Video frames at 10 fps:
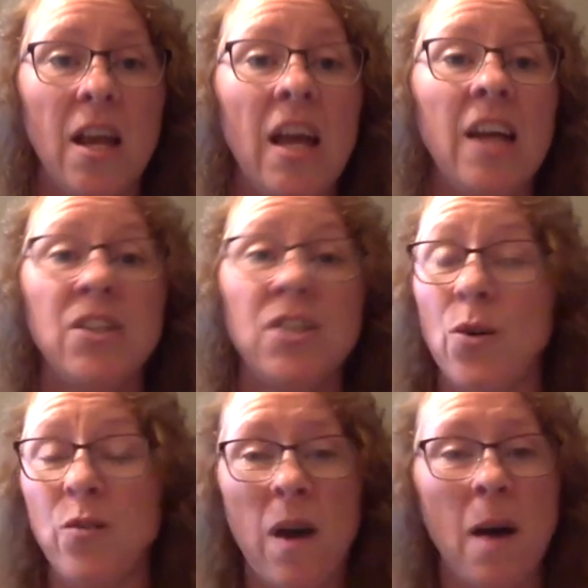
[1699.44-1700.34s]
And so
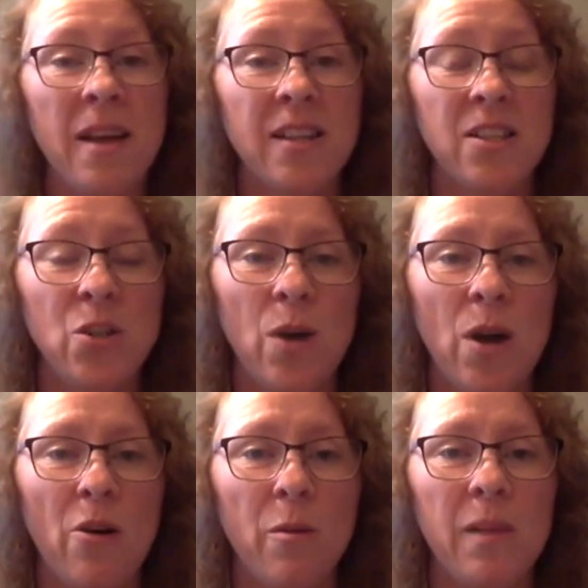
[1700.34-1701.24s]
if mom has a
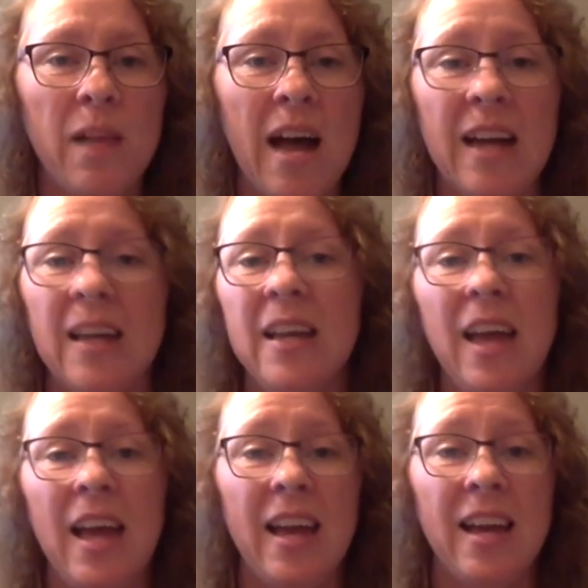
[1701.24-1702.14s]
2-hour block
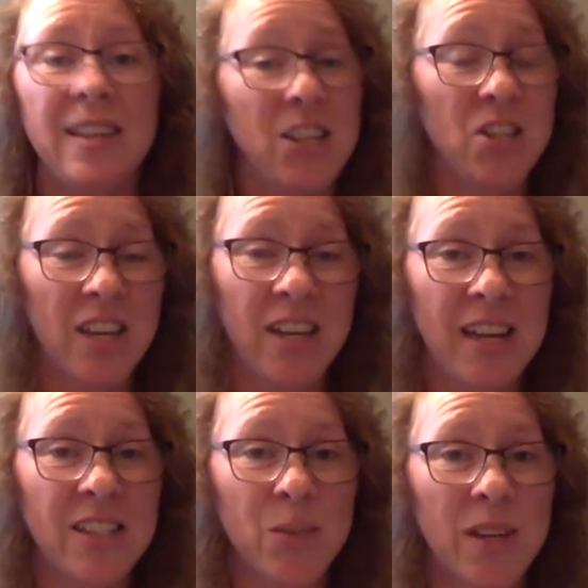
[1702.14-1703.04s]
and each kid
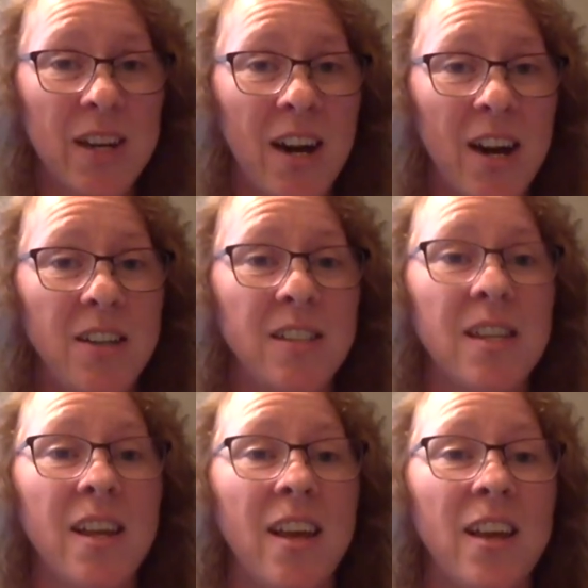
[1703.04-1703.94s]
has 3
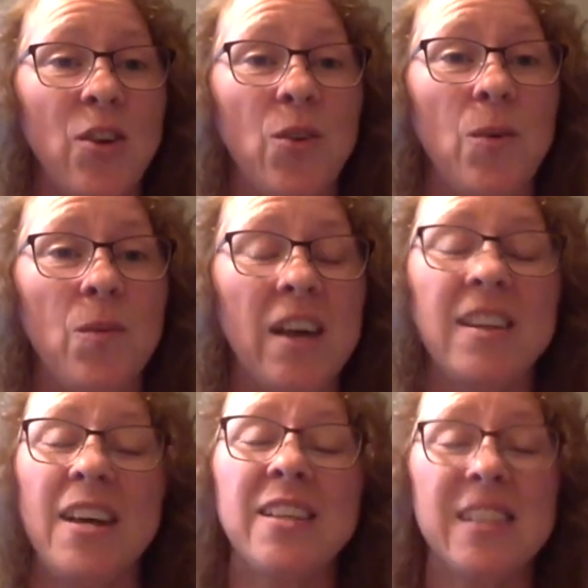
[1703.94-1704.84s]
cards,
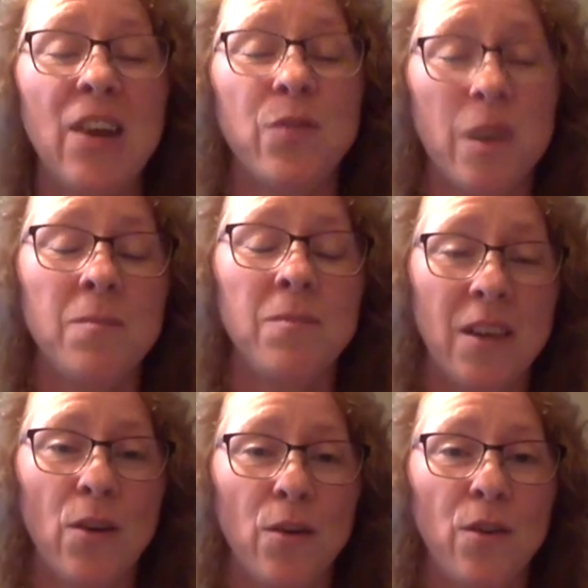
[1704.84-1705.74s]
aside from,
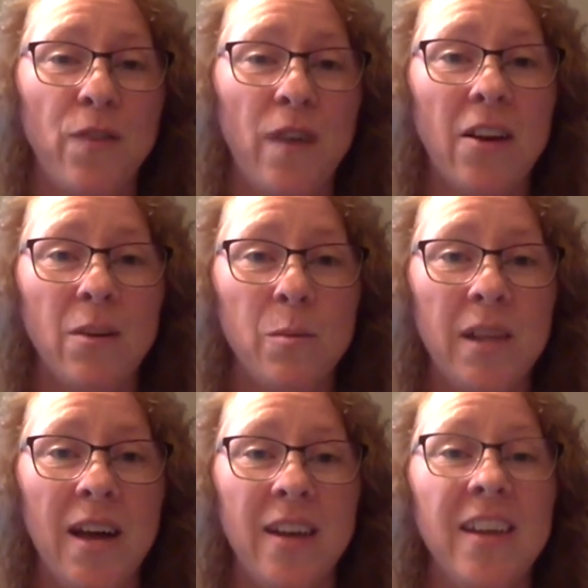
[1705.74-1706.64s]
fire and
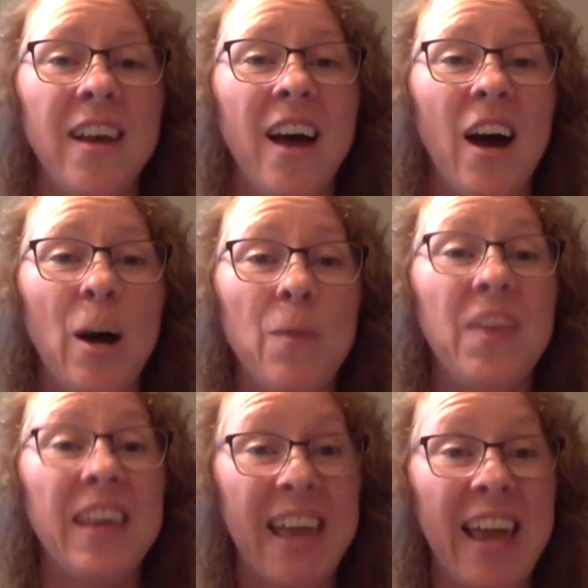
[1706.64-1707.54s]
blood,
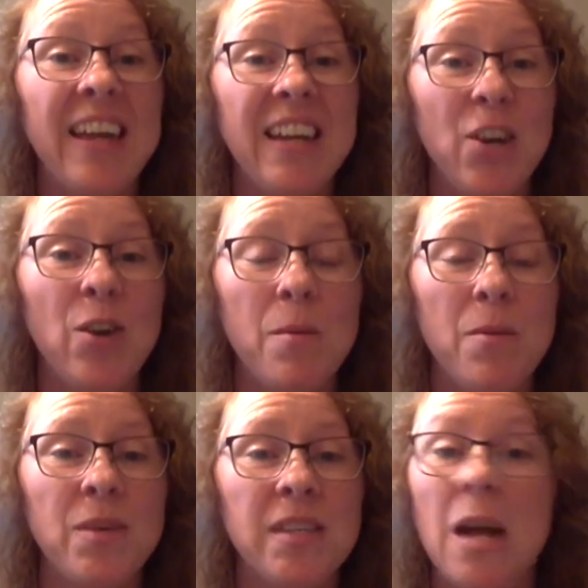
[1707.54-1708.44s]
they can interrupt
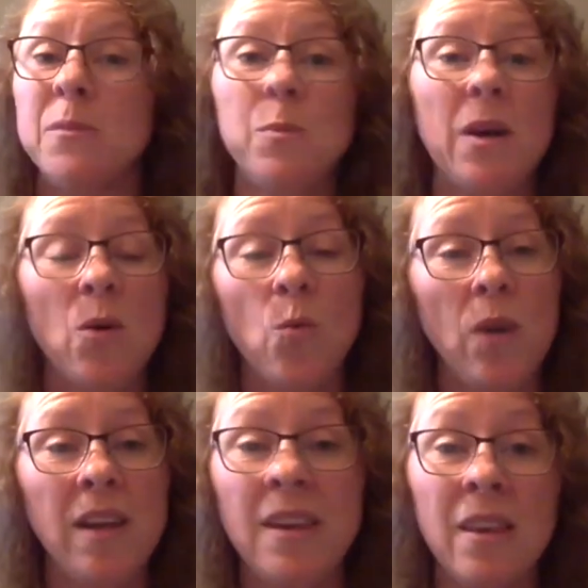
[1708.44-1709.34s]
3 times. But
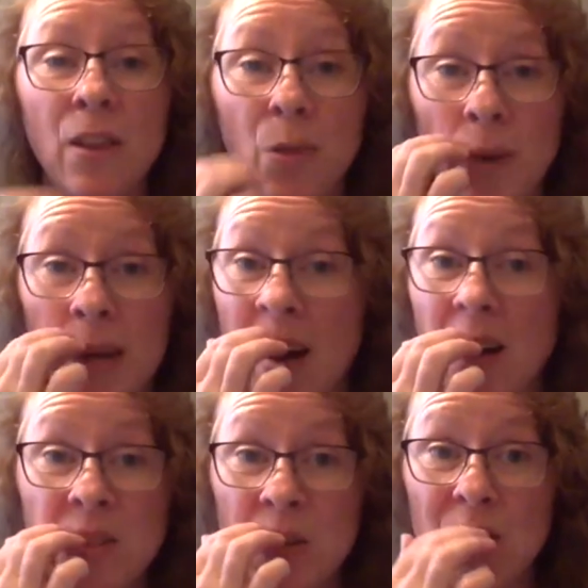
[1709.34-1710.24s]
when the 3
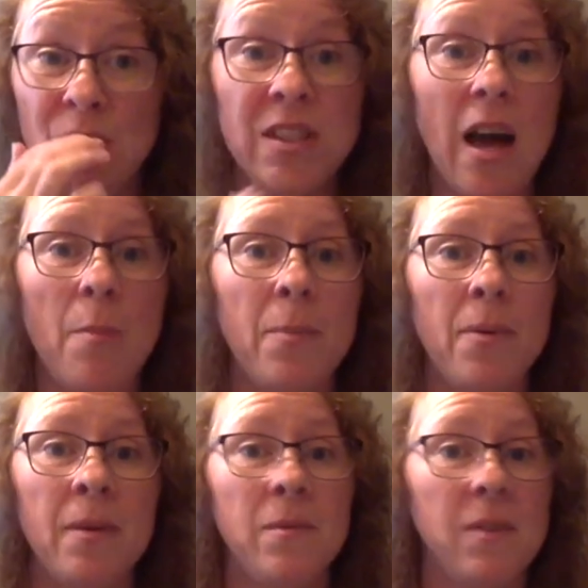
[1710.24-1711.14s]
cards are used up
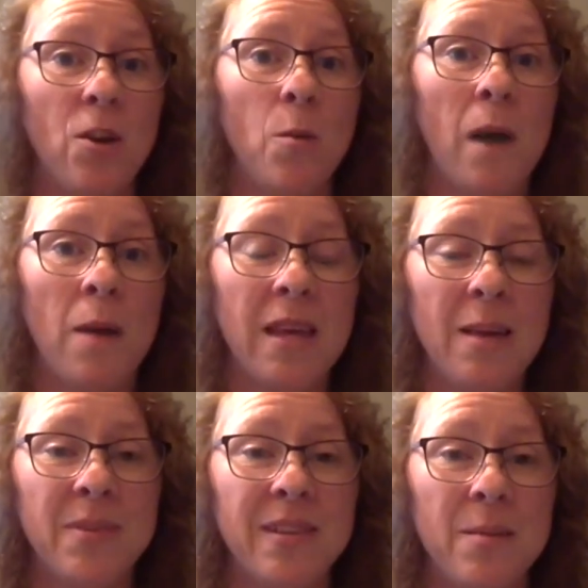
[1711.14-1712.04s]
and, mom
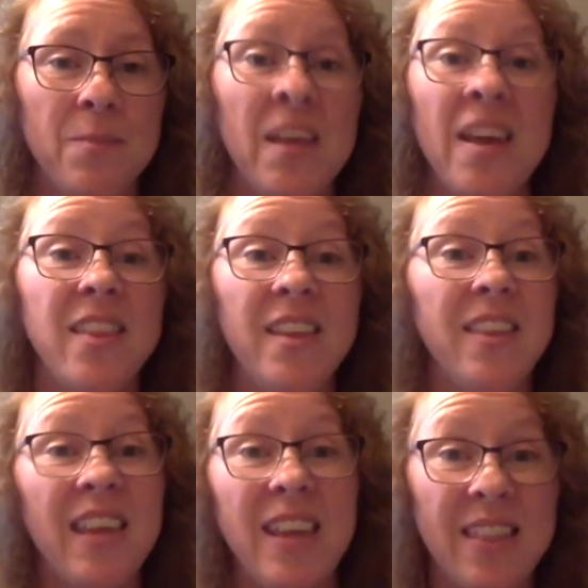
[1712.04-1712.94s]
keeps them, then
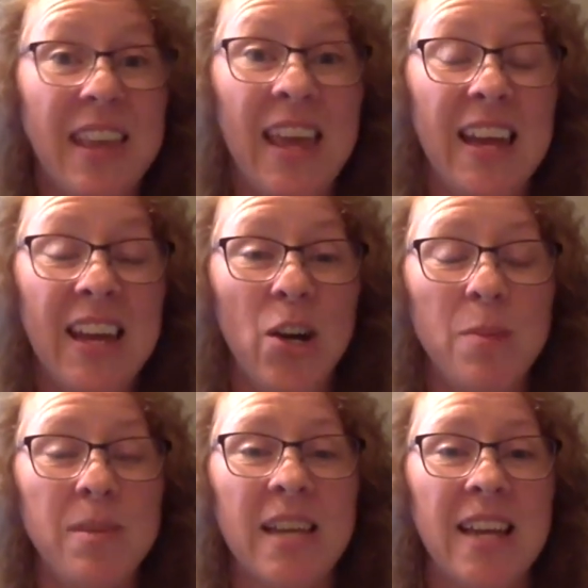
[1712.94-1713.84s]
they can't
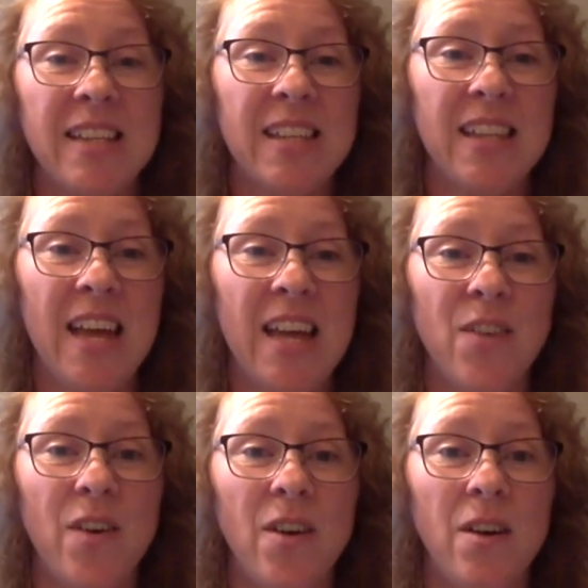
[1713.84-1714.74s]
interrupt again until the end of
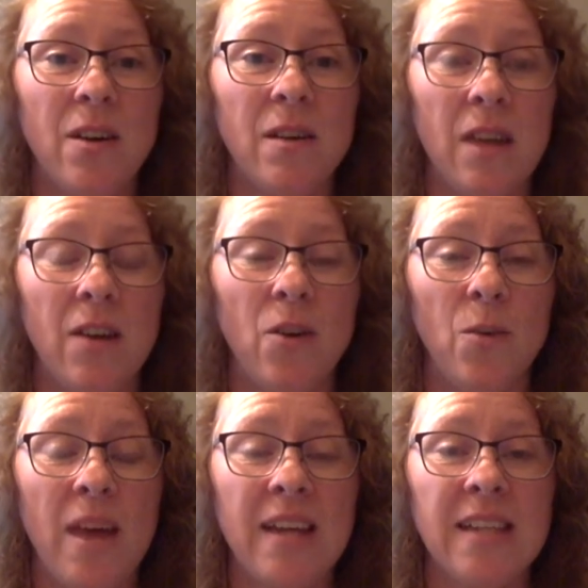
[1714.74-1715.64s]
her
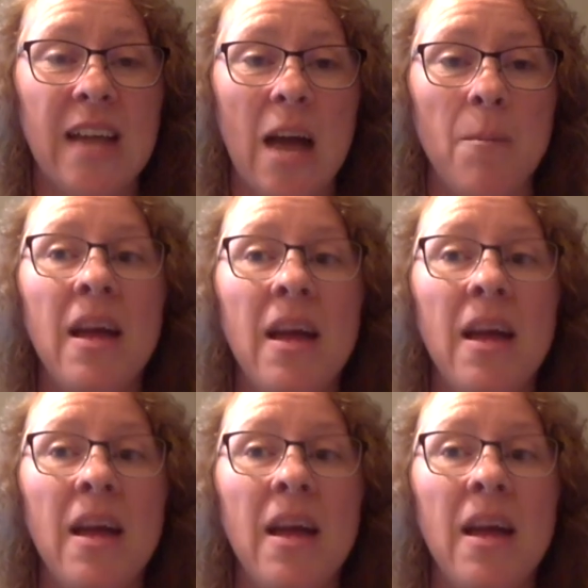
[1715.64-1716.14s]
writing time.